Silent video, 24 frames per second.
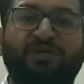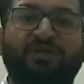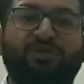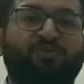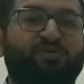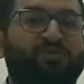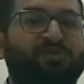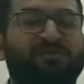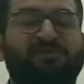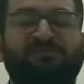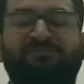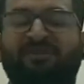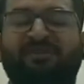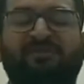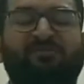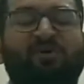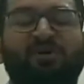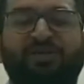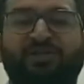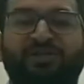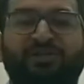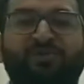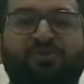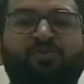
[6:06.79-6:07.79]
into simple
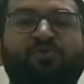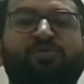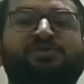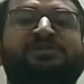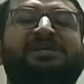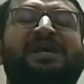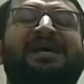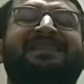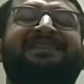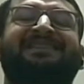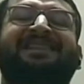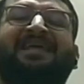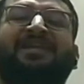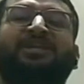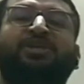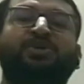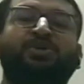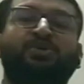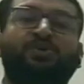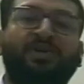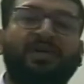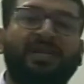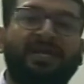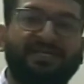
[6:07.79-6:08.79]
molecules and then
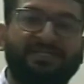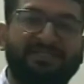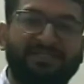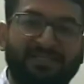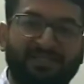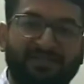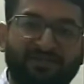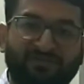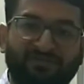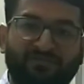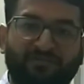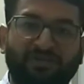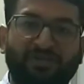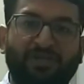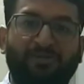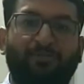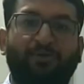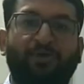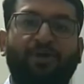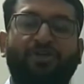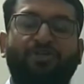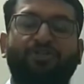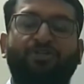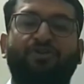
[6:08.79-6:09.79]
utilize it for the
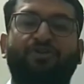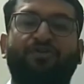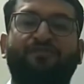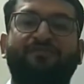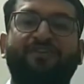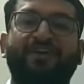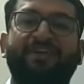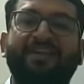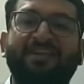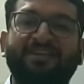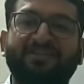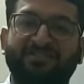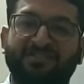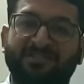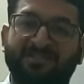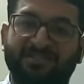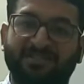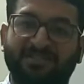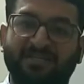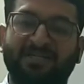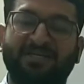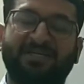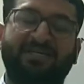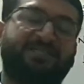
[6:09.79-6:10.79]
production of energy